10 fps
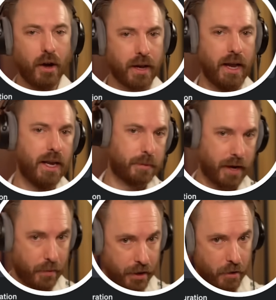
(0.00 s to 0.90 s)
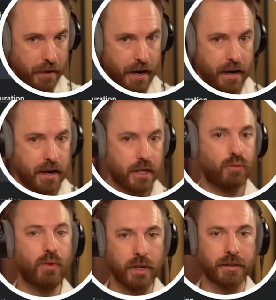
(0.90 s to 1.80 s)
Okay, let's play with OpenAI's
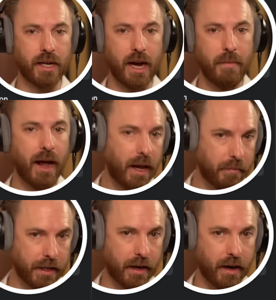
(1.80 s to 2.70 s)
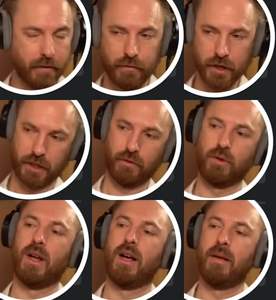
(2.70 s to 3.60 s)
real-time API. First of
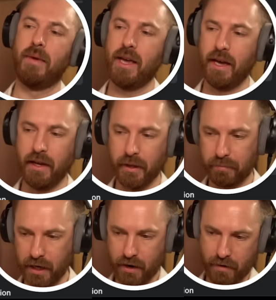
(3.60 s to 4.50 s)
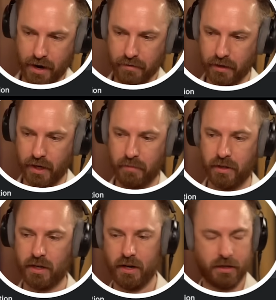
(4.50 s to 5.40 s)
all, I'm here in the playground, and I'm
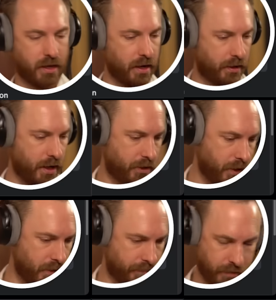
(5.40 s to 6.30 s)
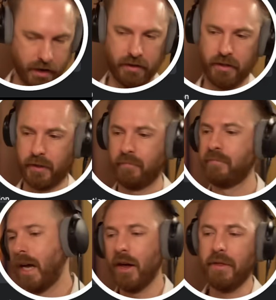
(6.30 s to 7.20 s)
just going to start a session and practice.
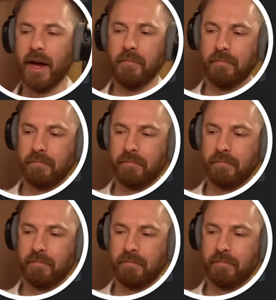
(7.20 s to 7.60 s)
Hello there.